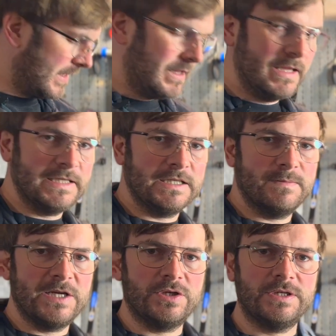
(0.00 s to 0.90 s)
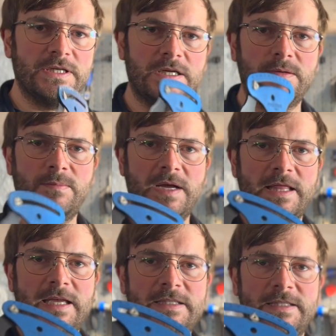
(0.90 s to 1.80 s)
This is measured by
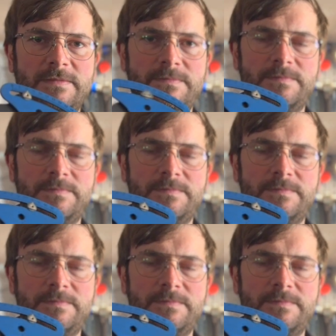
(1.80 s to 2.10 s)
this.